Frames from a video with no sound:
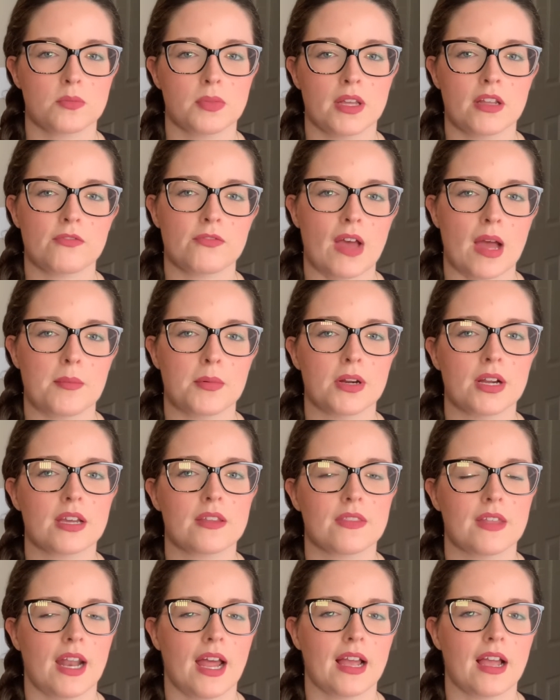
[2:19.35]
blend
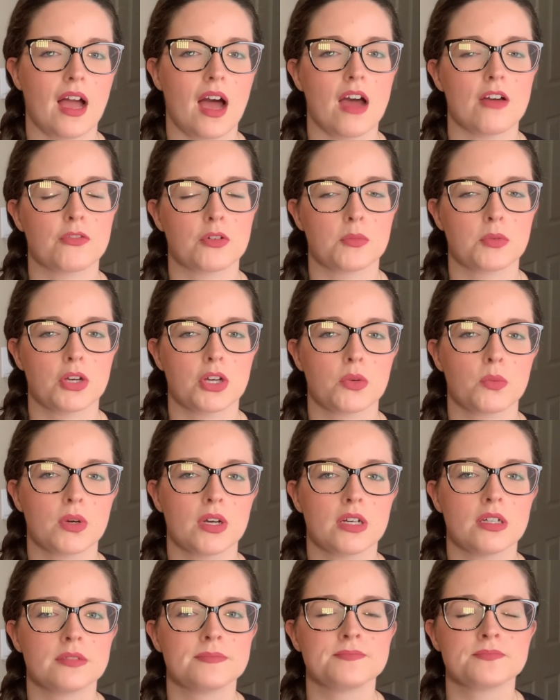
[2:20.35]
fabric that I got from
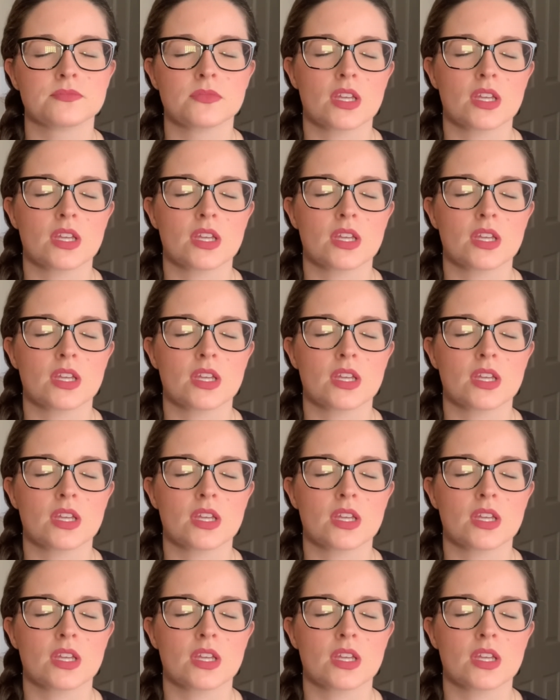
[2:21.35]
Goodwill.